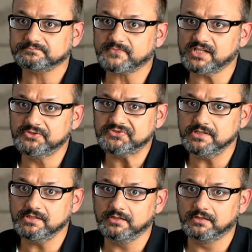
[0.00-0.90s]
to
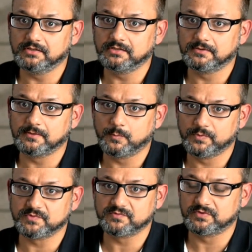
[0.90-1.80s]
see
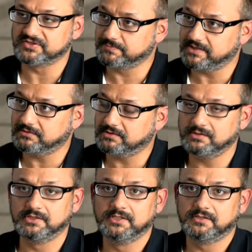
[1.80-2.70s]
which one works better.
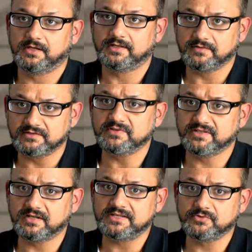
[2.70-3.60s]
And then we
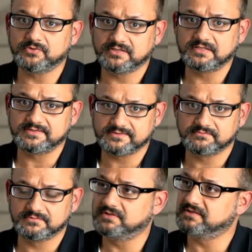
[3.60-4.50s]
realize, okay, there
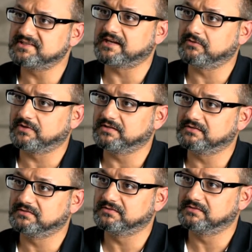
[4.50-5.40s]
is accurate
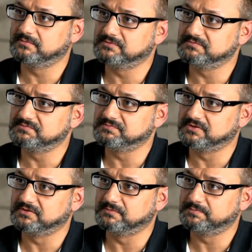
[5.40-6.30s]

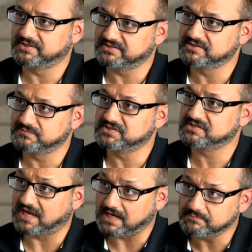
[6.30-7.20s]
predictions which
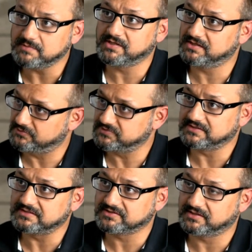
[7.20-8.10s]
can be made using
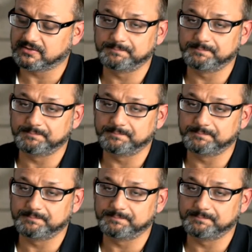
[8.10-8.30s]
this data.